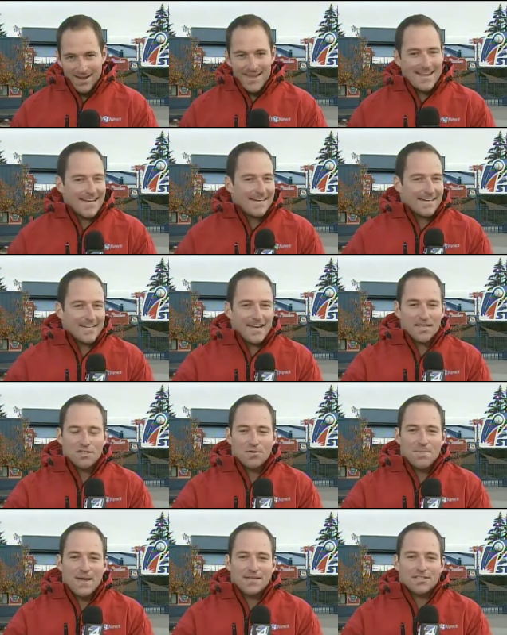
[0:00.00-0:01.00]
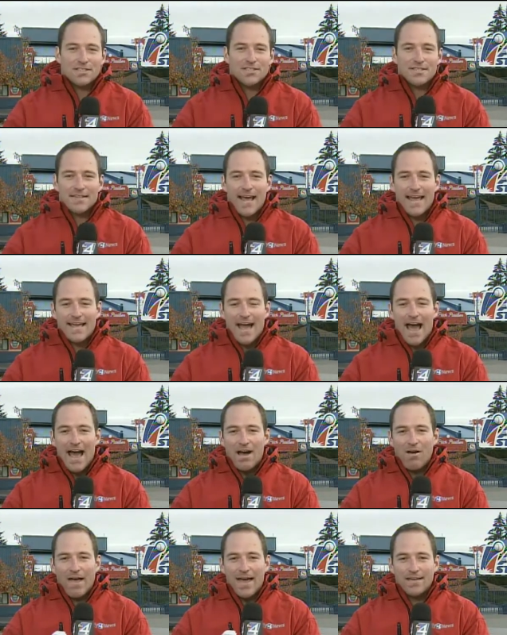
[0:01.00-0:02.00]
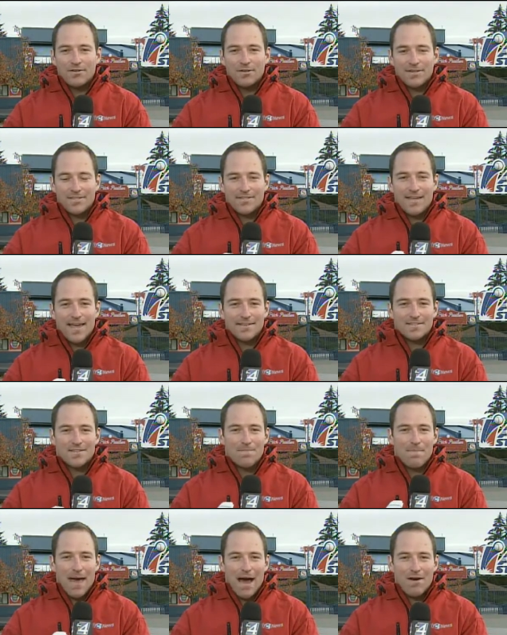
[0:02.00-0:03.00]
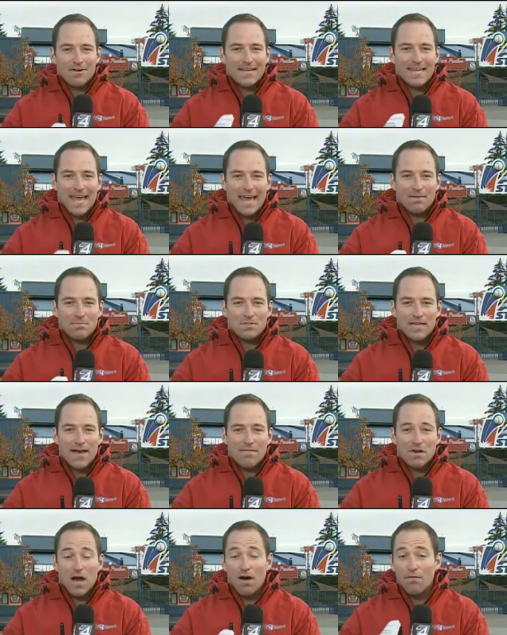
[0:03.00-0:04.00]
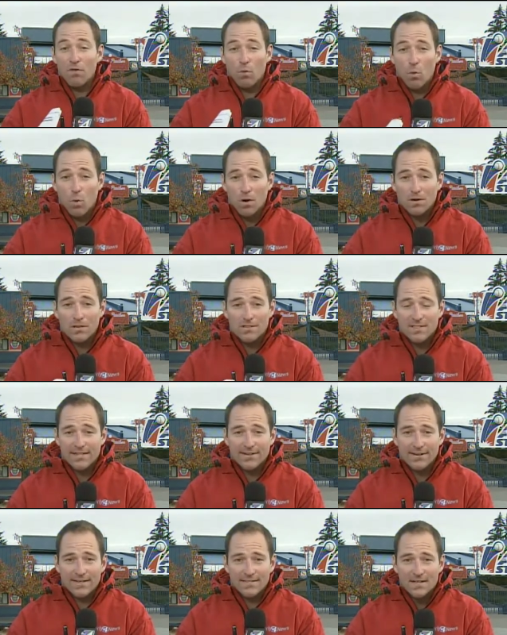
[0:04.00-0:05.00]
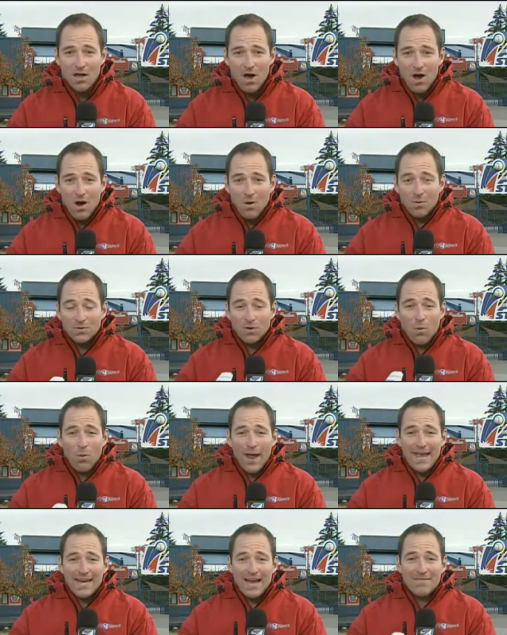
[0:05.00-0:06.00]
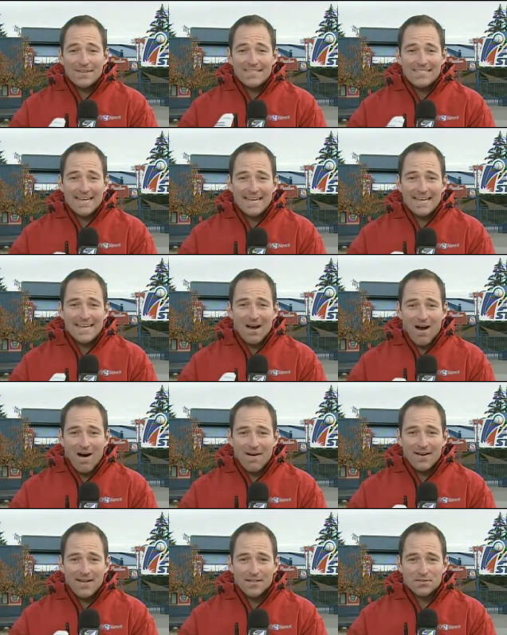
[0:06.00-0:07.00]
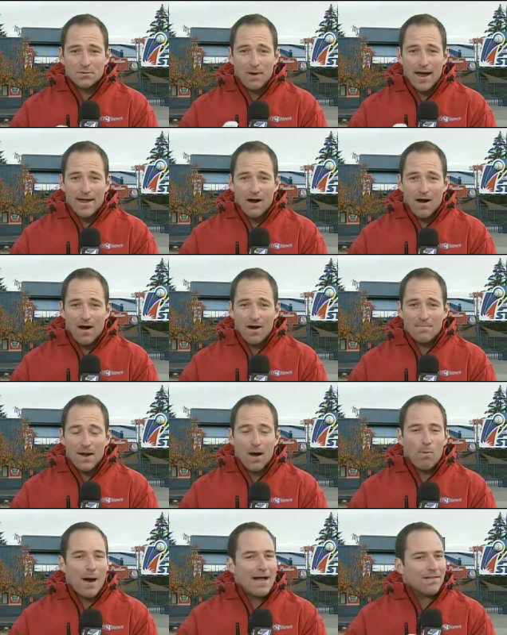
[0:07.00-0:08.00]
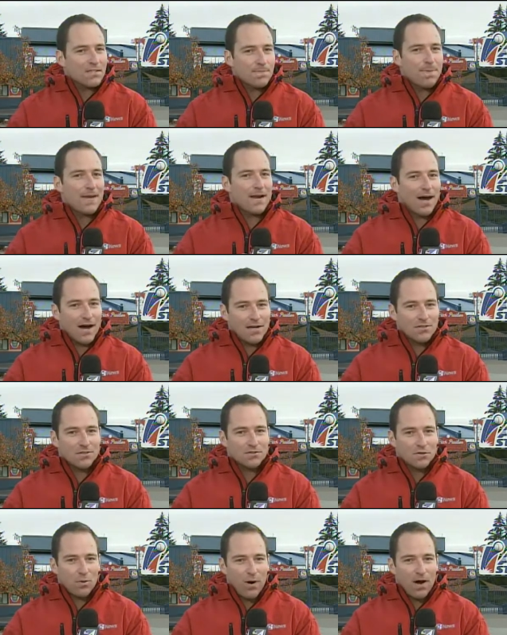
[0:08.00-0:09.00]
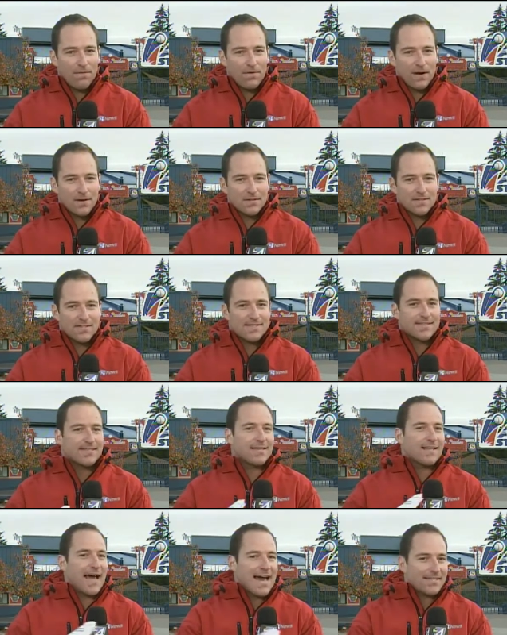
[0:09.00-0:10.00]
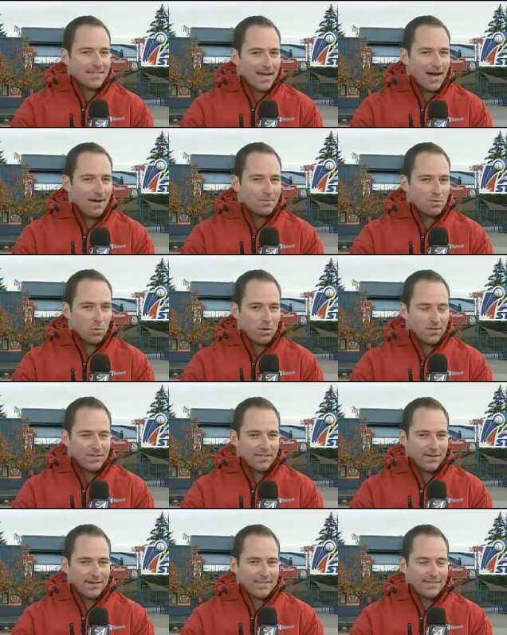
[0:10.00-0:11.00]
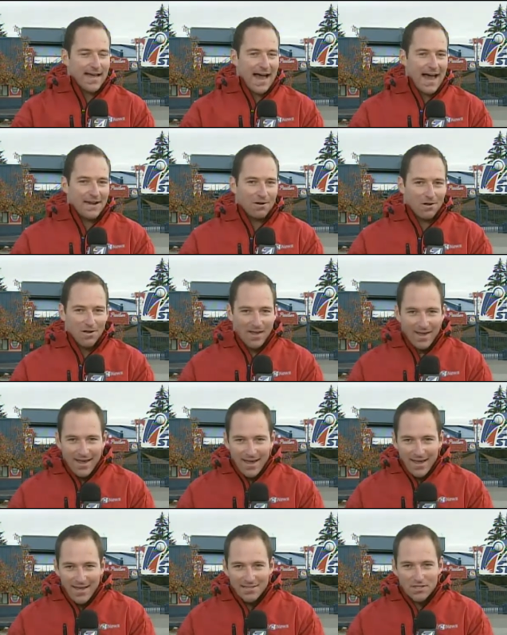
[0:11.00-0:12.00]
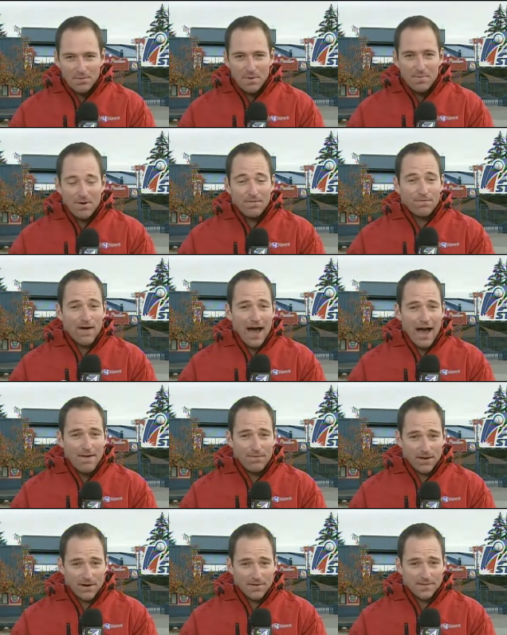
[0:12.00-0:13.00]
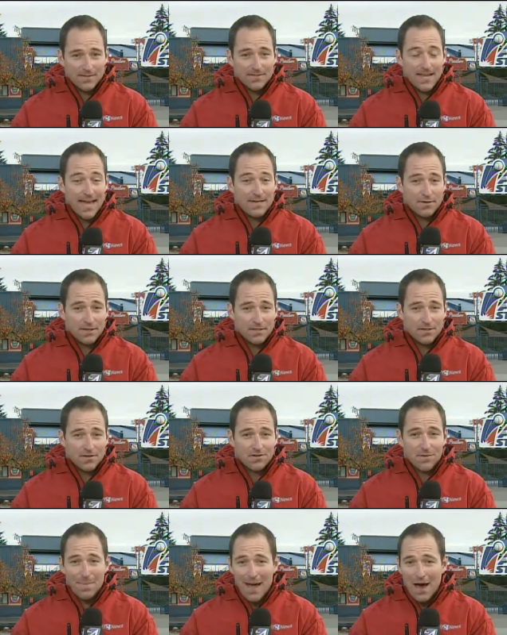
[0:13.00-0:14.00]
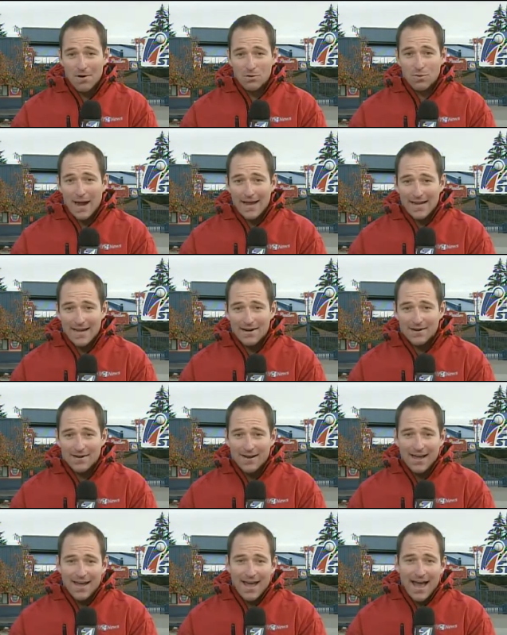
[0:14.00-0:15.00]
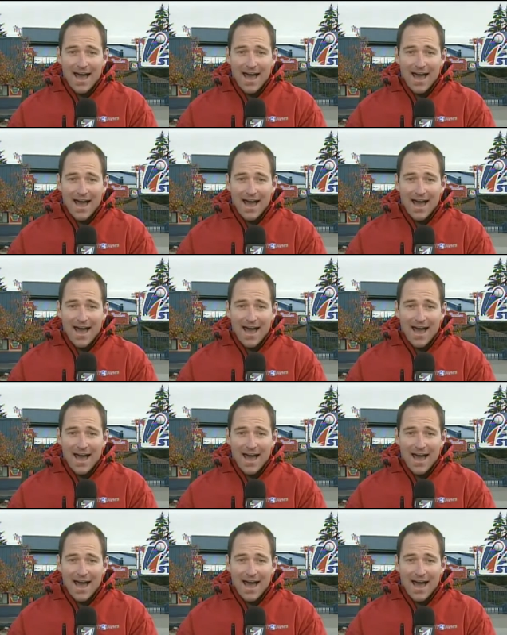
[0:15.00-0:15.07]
Yeah, Nadine, as you mentioned tonight, Kyle Hendricks takes the mound in Game 7 of the World Series with the weight of a city on his right arm. Now, while it's been 112 years since the last Cubs World Series title, it's only been five years since Hendricks took the mound right here